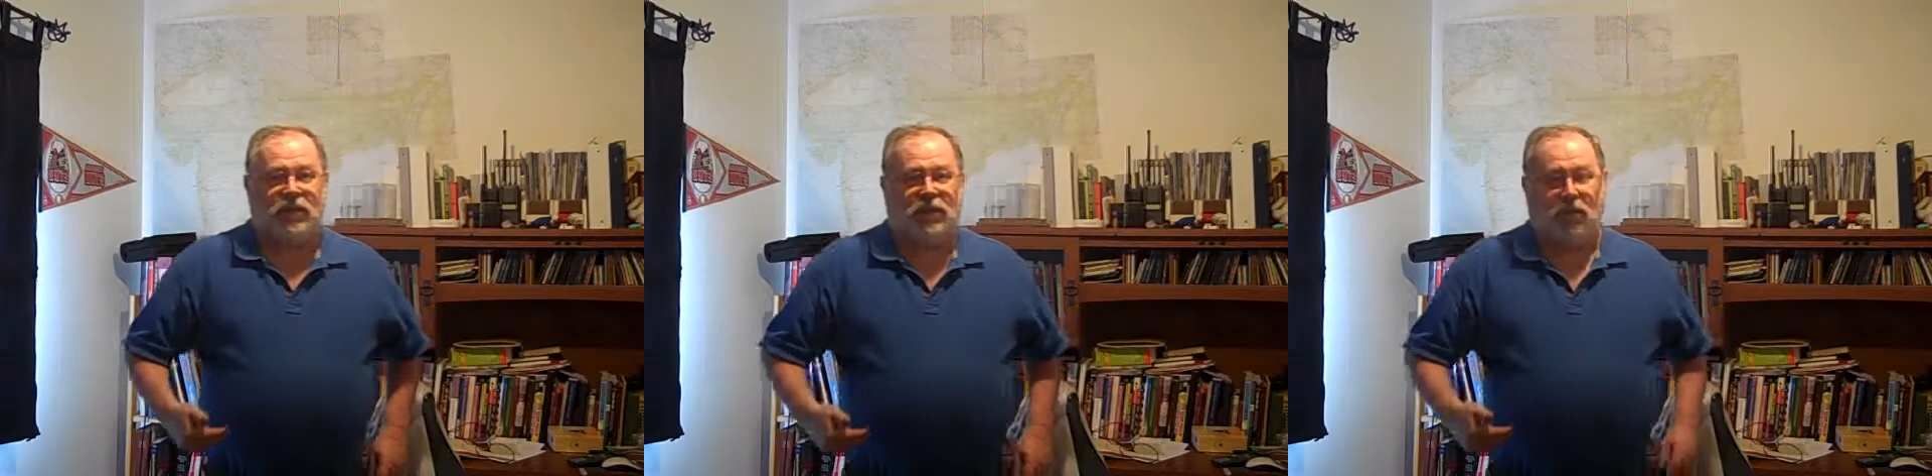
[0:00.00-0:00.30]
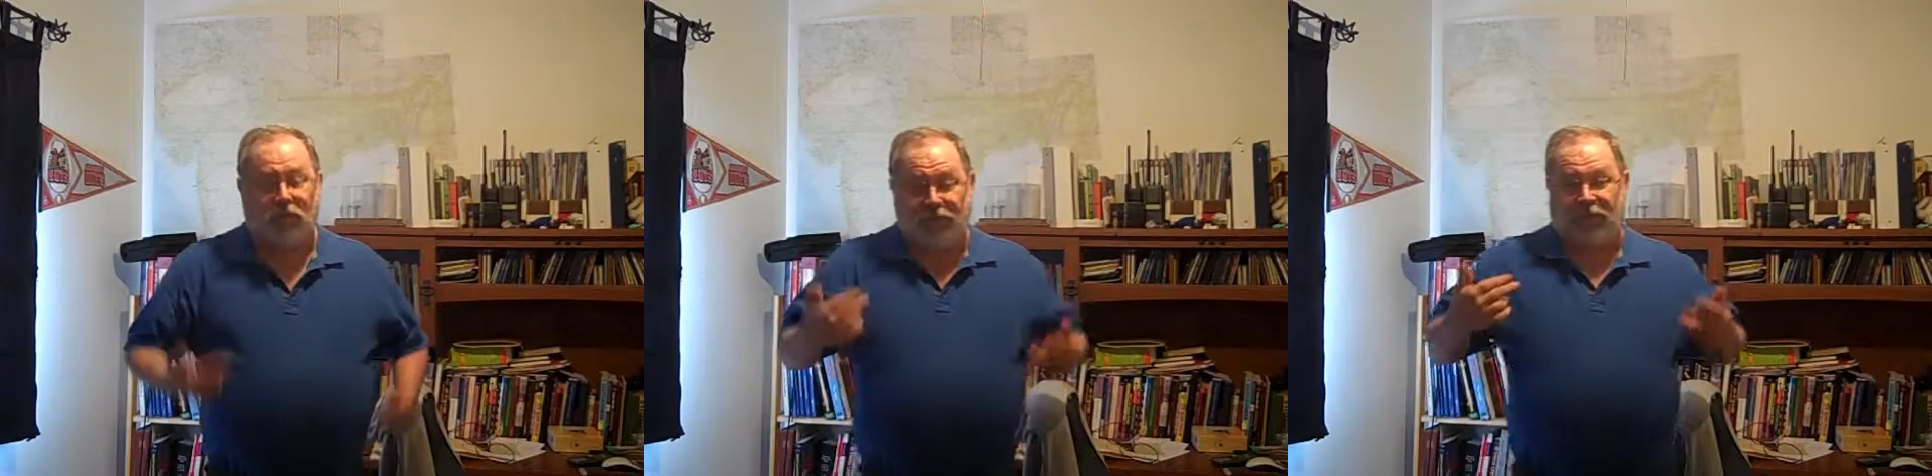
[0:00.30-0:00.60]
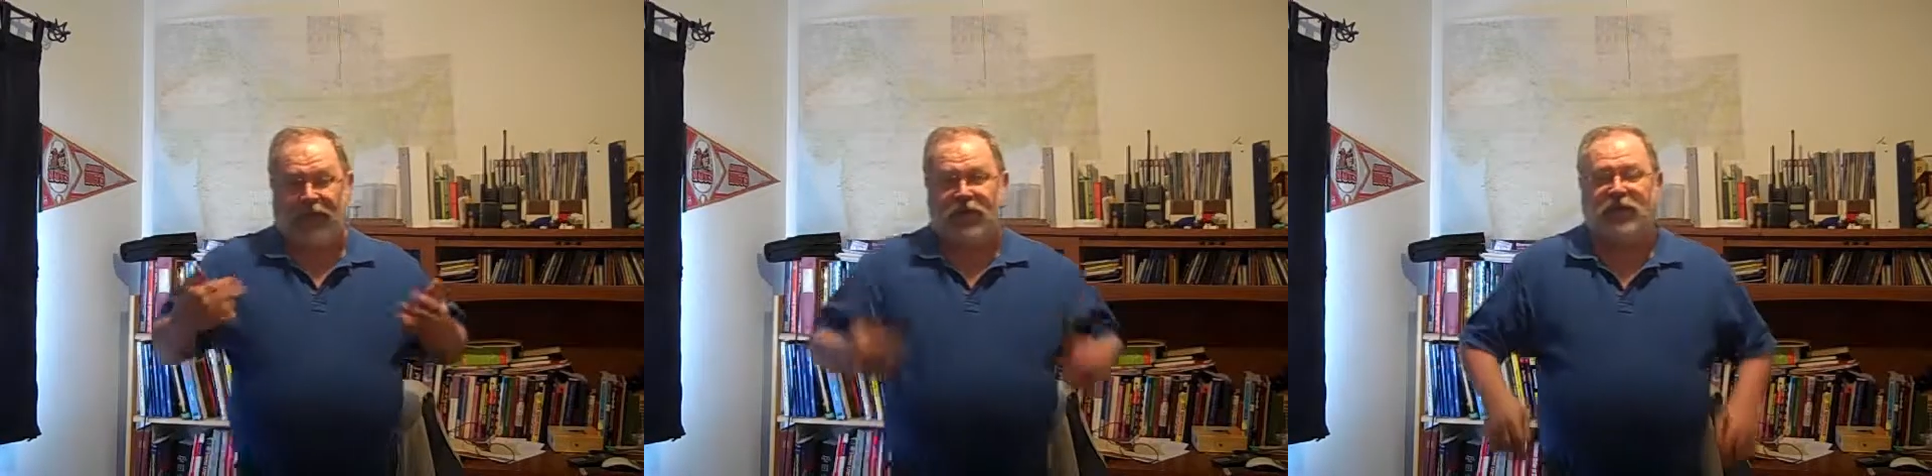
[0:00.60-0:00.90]

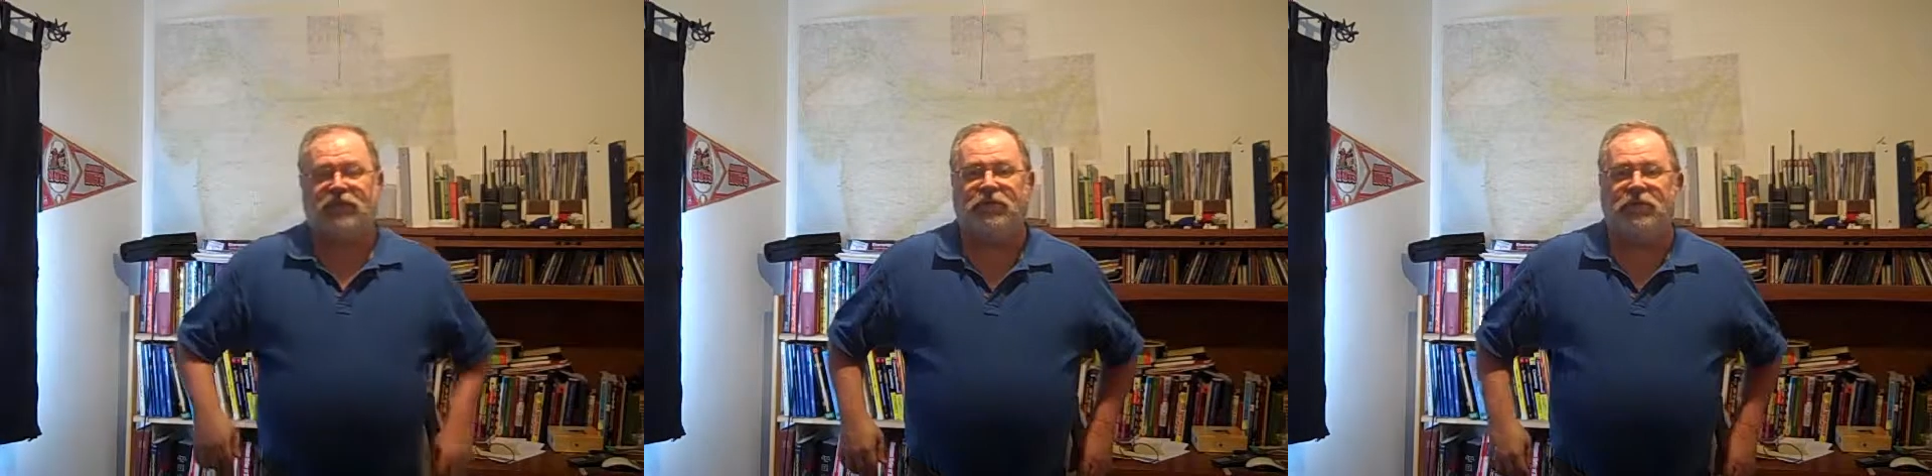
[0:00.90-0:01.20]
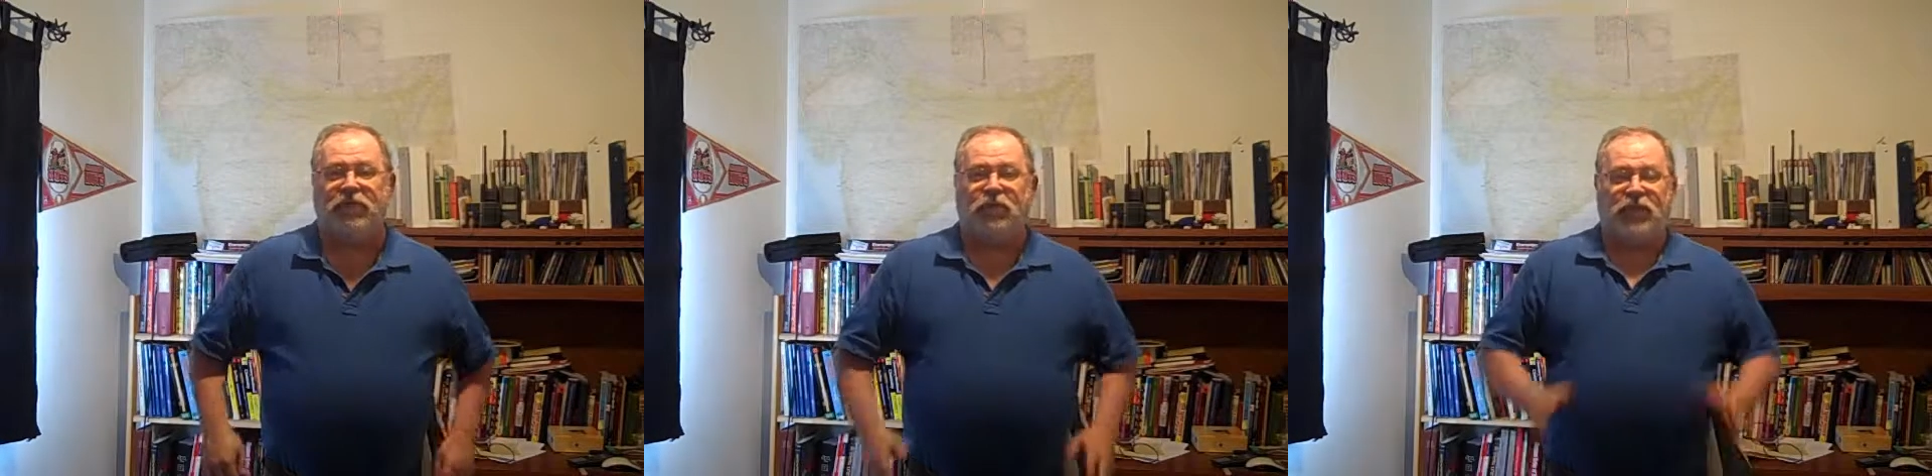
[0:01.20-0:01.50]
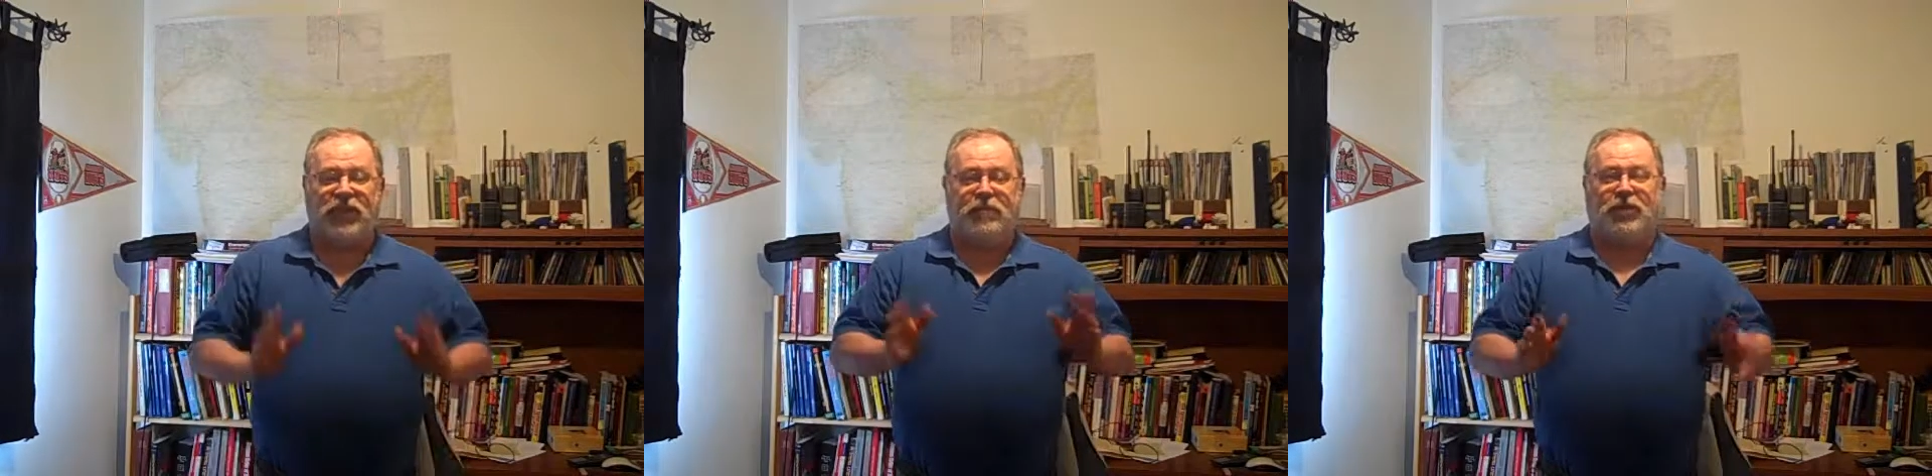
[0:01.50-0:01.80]
hopefully, is familiar
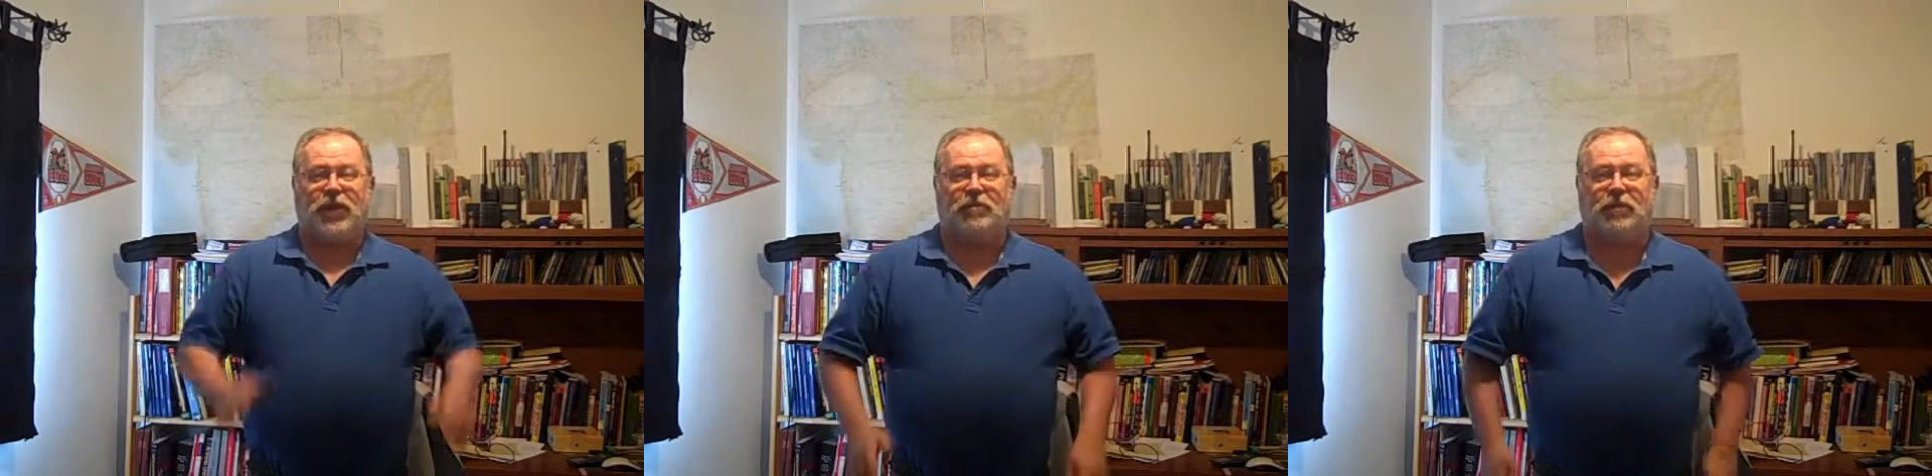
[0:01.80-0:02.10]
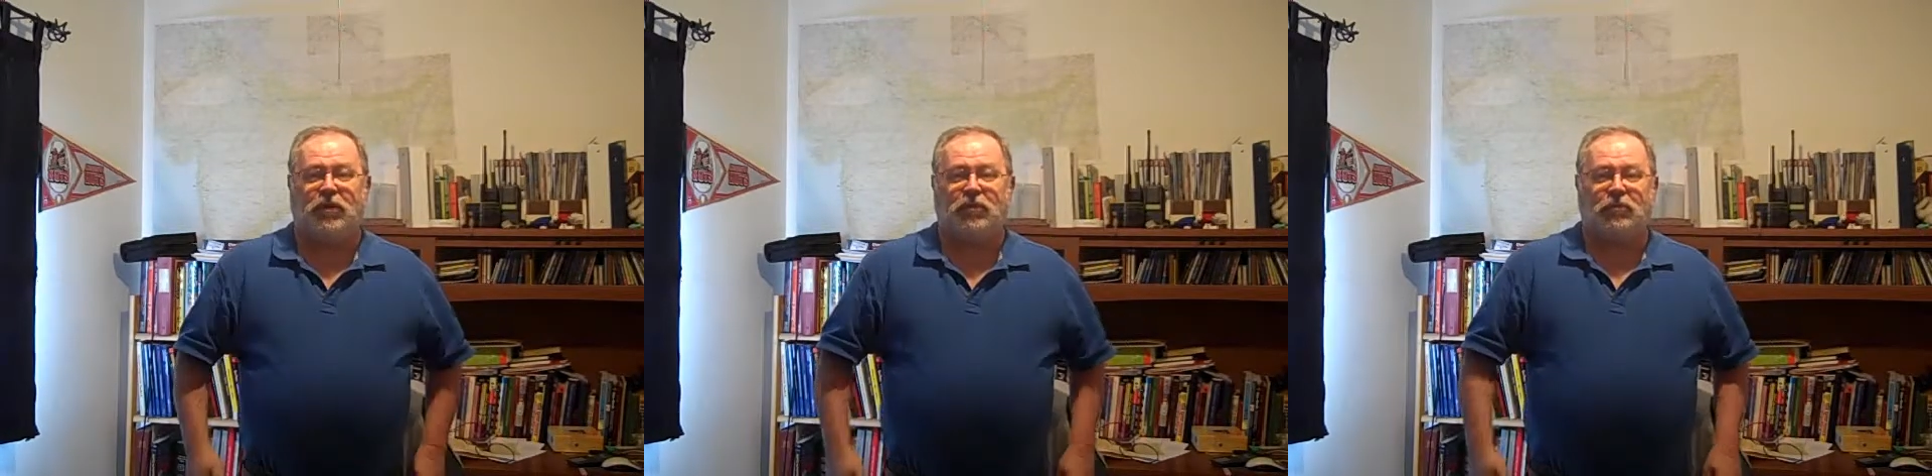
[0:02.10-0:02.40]
with a plane mirror.